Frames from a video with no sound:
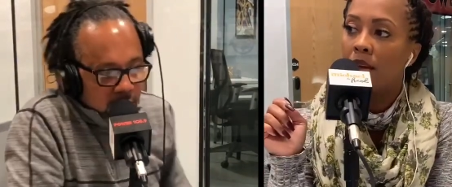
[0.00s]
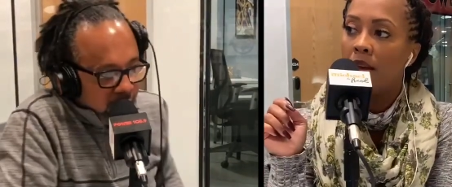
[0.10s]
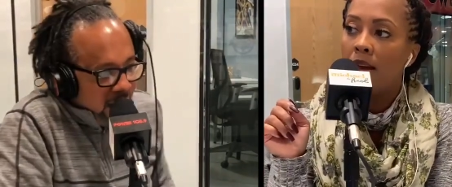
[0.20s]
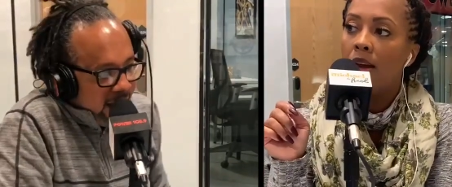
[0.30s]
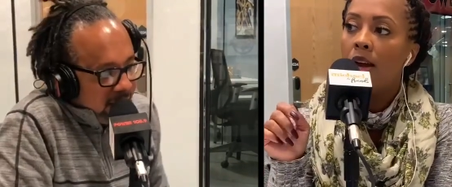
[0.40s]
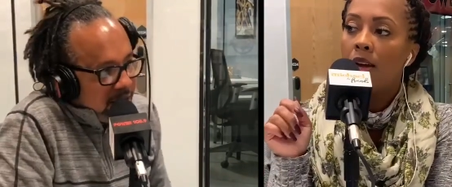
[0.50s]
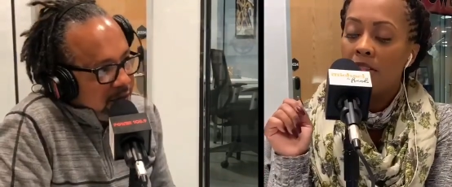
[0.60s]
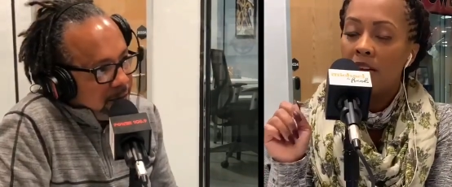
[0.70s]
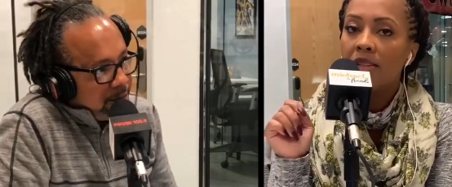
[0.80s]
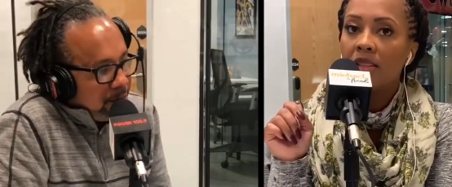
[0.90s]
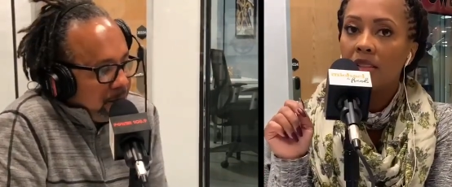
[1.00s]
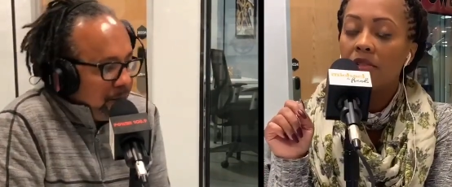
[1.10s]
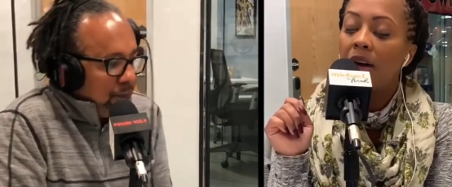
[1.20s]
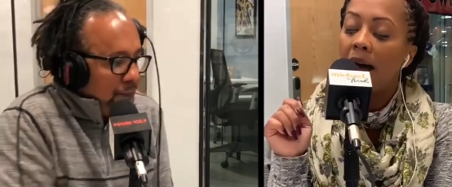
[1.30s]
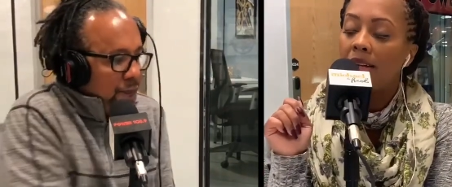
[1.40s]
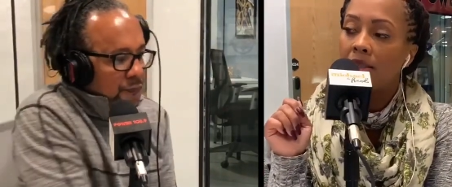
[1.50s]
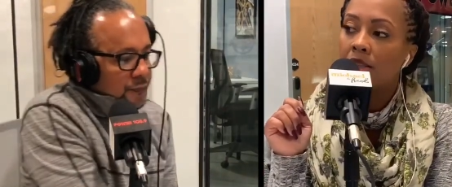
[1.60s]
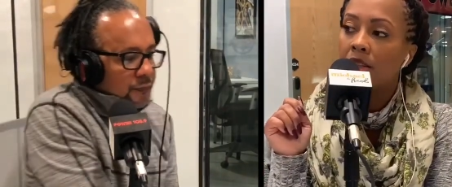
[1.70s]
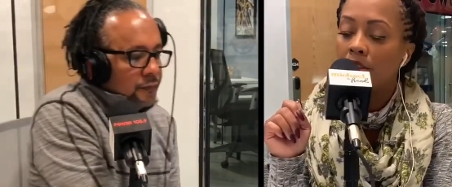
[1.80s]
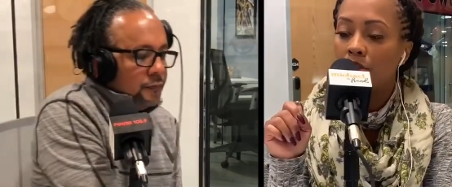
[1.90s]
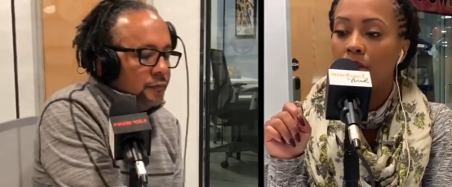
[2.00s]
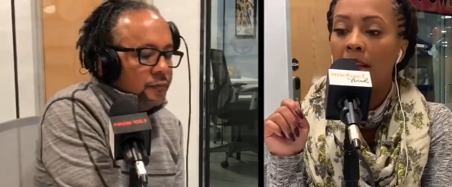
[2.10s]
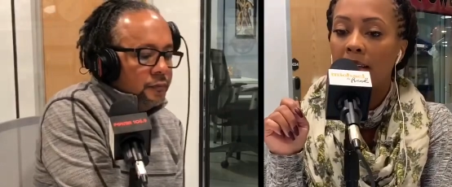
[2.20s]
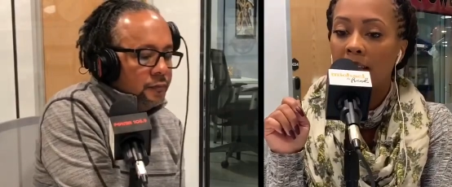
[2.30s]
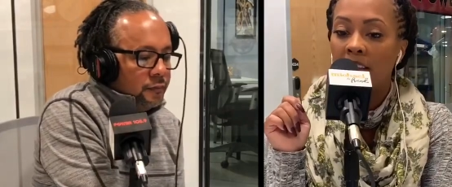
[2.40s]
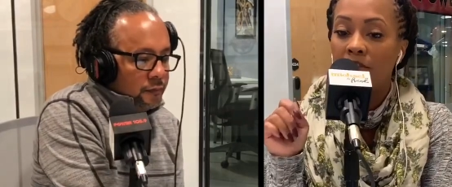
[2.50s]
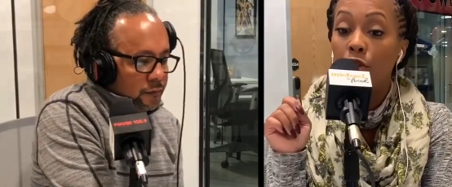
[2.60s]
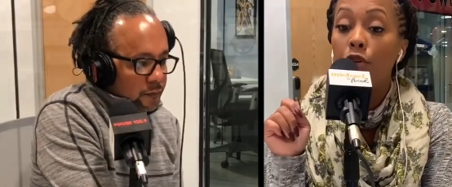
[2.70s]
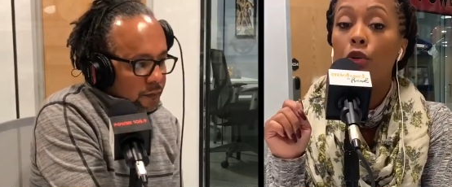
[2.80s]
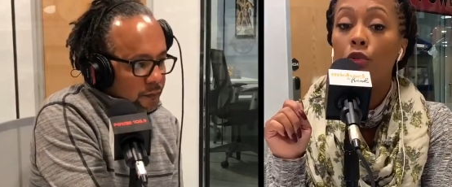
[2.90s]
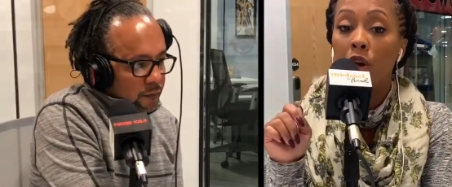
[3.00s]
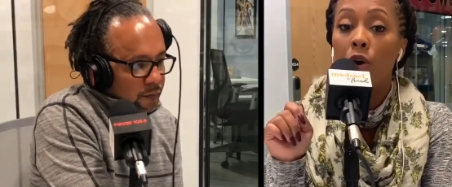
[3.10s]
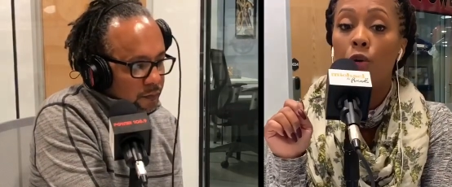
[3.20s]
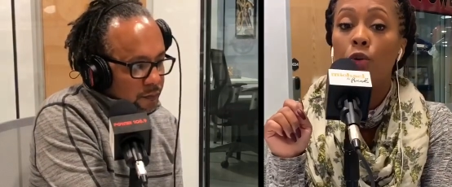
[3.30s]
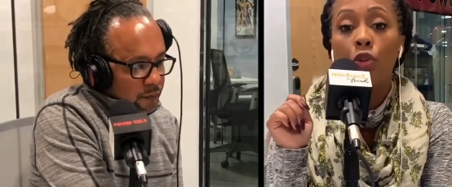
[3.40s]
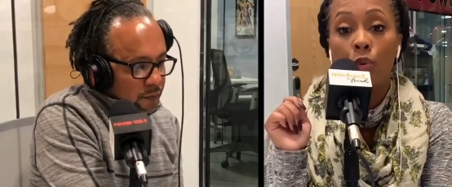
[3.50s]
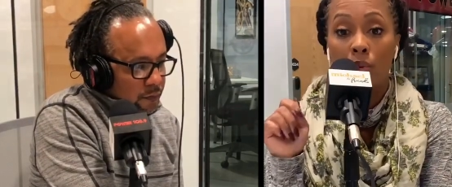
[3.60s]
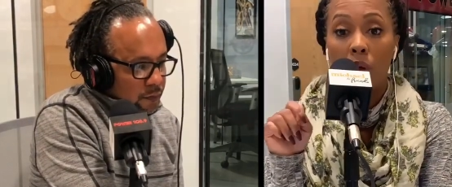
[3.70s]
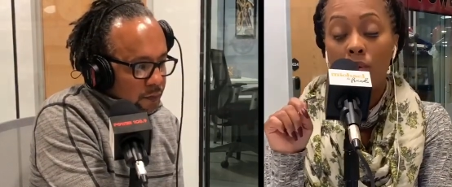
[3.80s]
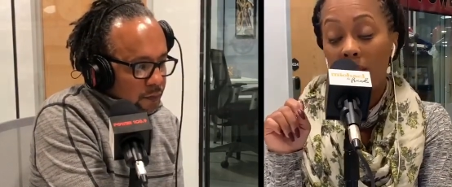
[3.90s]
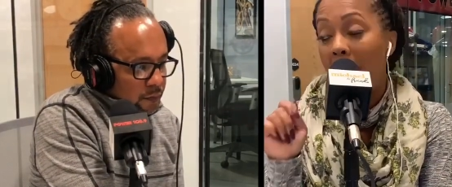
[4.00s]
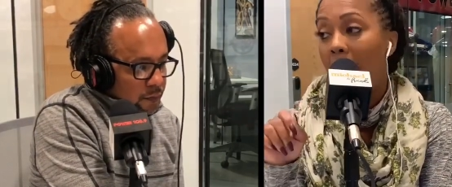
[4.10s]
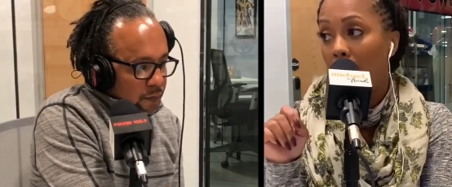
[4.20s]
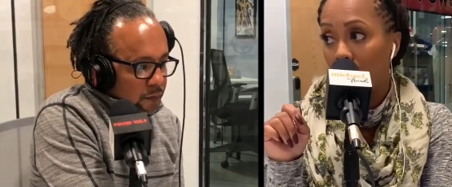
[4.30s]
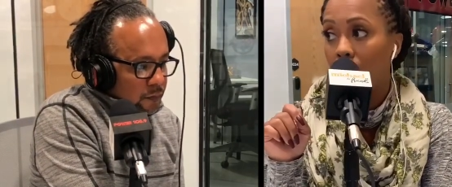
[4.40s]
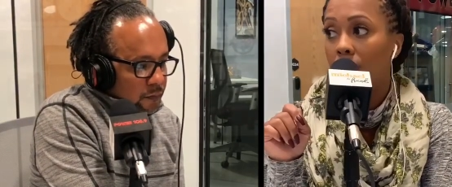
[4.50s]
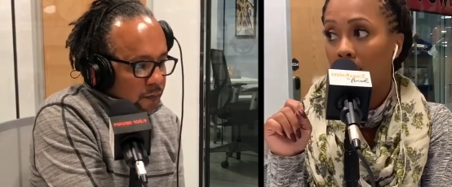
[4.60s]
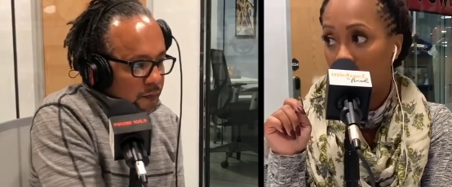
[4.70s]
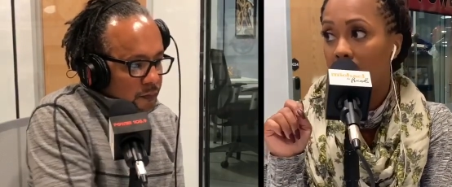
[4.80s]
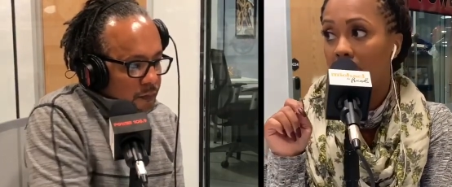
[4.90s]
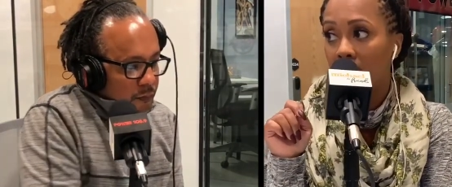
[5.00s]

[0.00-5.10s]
Speaker 1: Facts. There is a divide in this country. And if you don't know, you know now that there is a